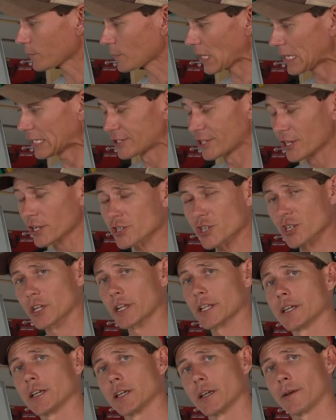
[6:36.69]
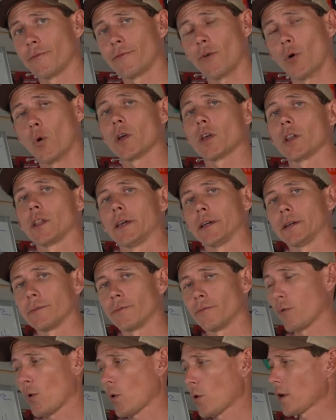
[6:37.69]
Additionally, foiling.
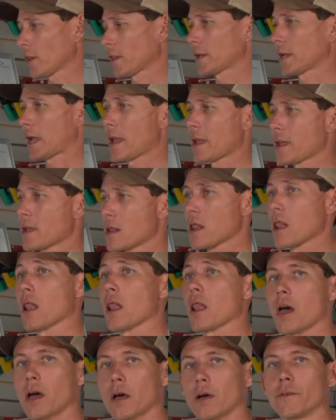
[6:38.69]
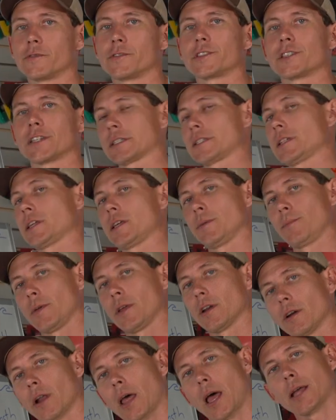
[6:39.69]
Foiling, I love 16
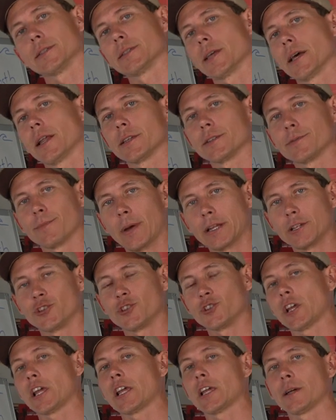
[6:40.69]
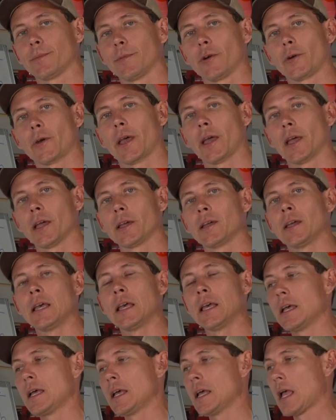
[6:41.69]
meter lines. That is my jam, okay?
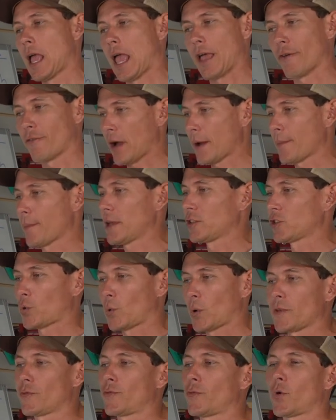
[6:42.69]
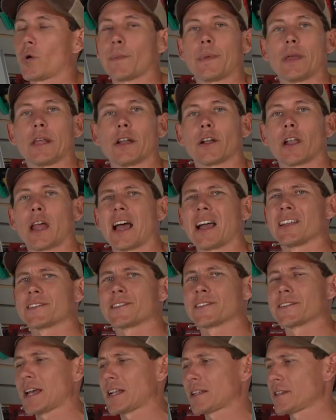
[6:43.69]
If I'm in 24 meter lines,
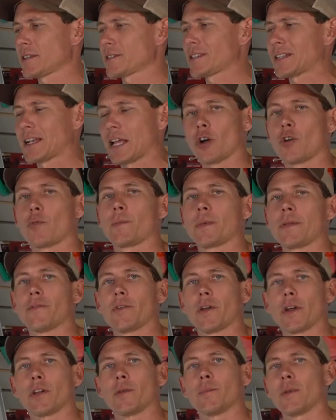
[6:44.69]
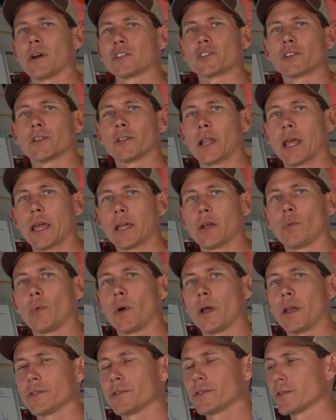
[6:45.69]
that doesn't help me very much in light
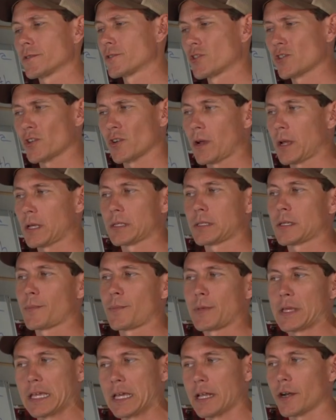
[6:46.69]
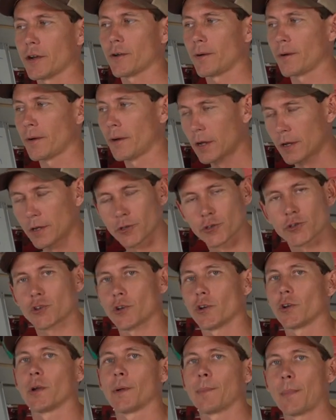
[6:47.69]
winds. And sure, as a beginner,
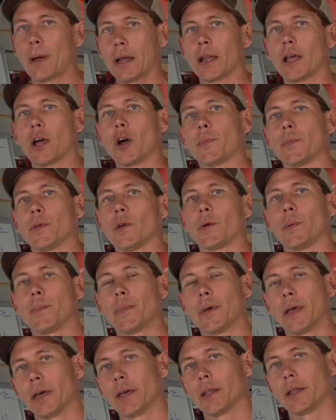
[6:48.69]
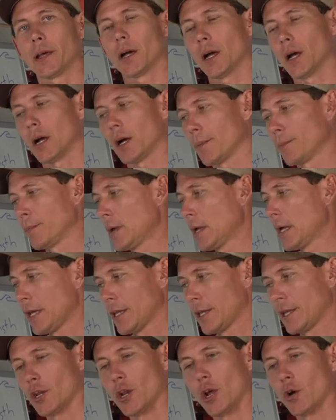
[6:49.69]
sure, it might help you a bit, um,
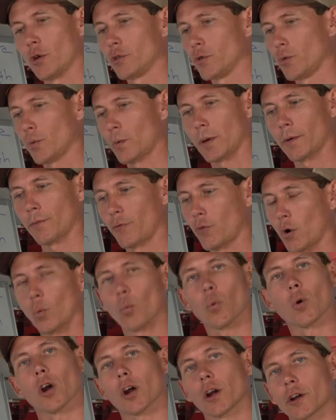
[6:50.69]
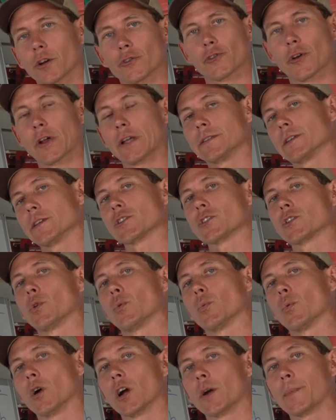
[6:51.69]
you know, doing footwork or transitional
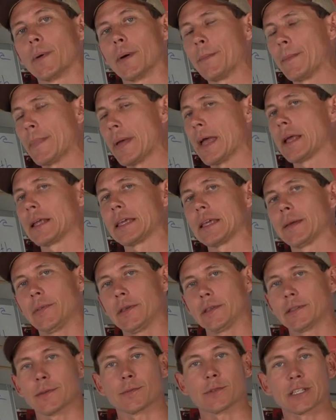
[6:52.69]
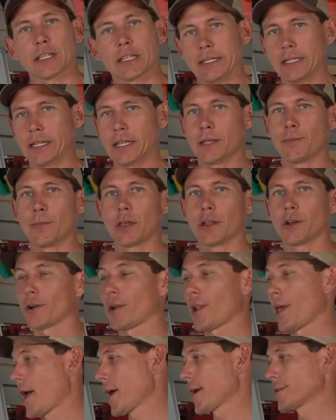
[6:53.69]
work. But man, get me some 16 meter
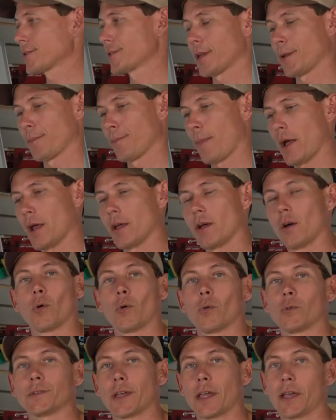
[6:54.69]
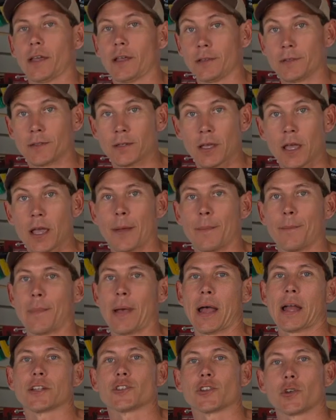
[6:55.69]
lines and my whole day is
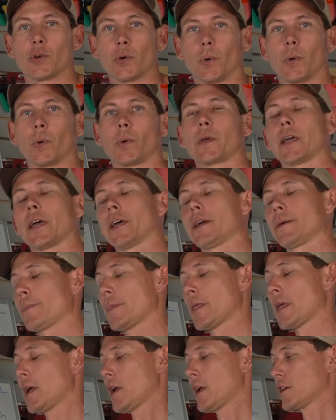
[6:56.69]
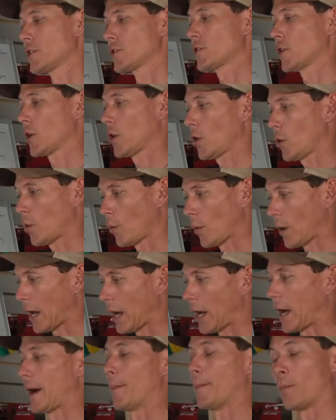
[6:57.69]
magical, okay? So
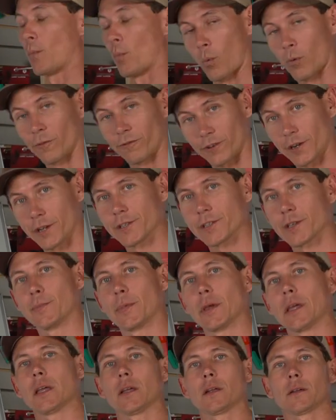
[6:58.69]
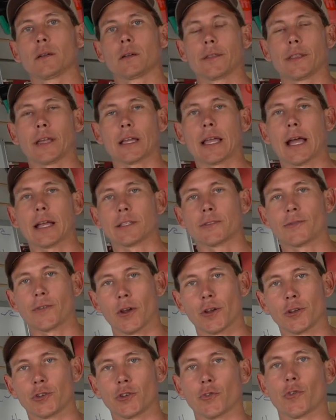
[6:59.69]
reason being, the kite's
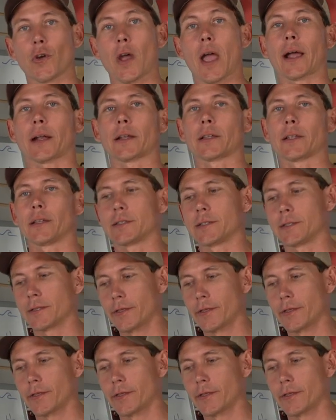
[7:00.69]
very direct. It's